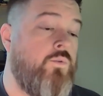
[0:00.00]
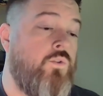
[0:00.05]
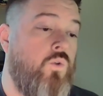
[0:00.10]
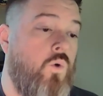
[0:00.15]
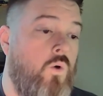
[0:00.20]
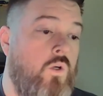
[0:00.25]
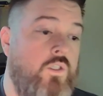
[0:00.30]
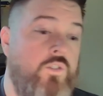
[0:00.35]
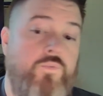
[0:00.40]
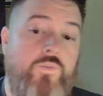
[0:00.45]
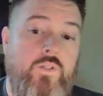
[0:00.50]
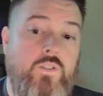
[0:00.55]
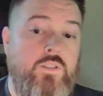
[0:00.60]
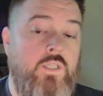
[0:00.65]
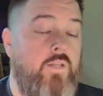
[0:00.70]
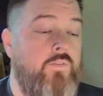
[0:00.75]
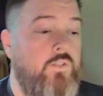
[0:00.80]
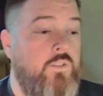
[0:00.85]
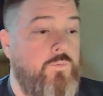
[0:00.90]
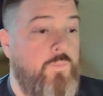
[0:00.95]
storage fees
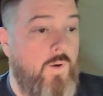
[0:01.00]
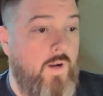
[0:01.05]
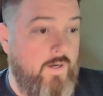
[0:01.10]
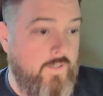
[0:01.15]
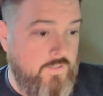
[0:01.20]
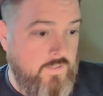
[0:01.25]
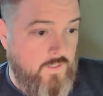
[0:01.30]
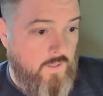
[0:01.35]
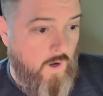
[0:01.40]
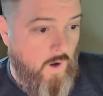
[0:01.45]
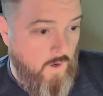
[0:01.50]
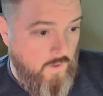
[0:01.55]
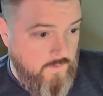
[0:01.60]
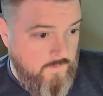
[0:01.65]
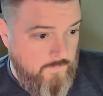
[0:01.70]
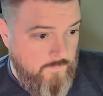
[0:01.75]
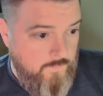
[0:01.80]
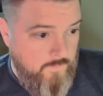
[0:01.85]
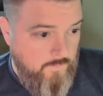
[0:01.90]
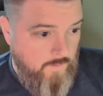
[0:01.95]
on these products that
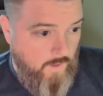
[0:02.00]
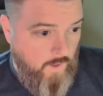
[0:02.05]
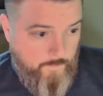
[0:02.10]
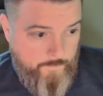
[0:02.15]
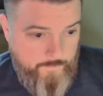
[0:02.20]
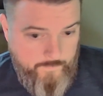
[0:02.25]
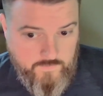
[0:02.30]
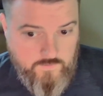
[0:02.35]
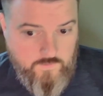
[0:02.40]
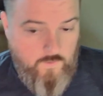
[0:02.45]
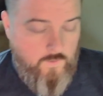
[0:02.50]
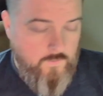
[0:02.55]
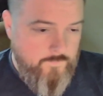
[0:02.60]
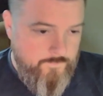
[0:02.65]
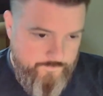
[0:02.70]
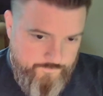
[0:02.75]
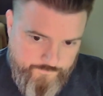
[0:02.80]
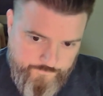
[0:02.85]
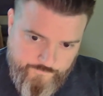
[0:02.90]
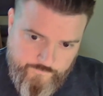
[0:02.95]
aren't being
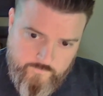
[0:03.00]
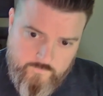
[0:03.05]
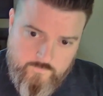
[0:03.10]
sold.